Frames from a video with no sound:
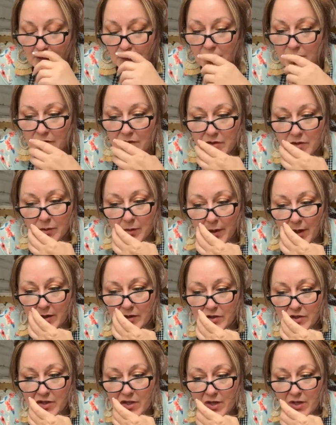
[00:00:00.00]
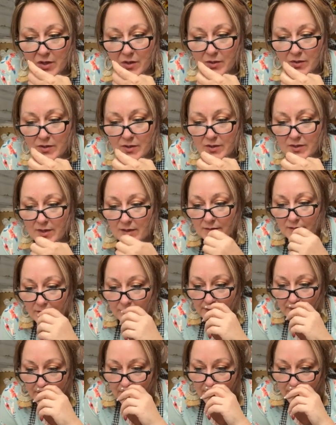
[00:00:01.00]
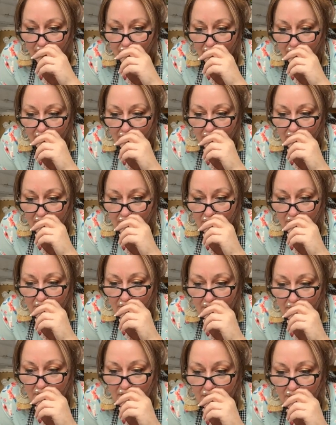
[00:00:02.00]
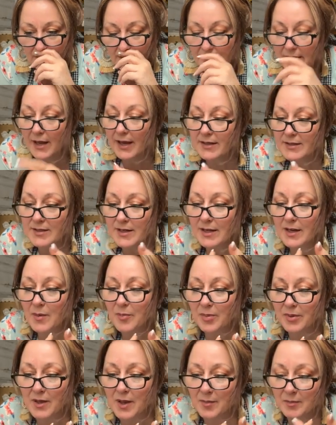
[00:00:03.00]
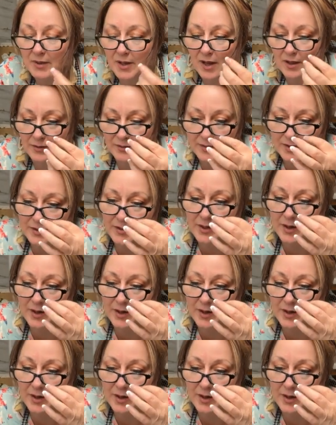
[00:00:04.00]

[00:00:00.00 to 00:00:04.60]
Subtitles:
there's a syringe to use instead of the finger. Yeah, it's like a plum color. There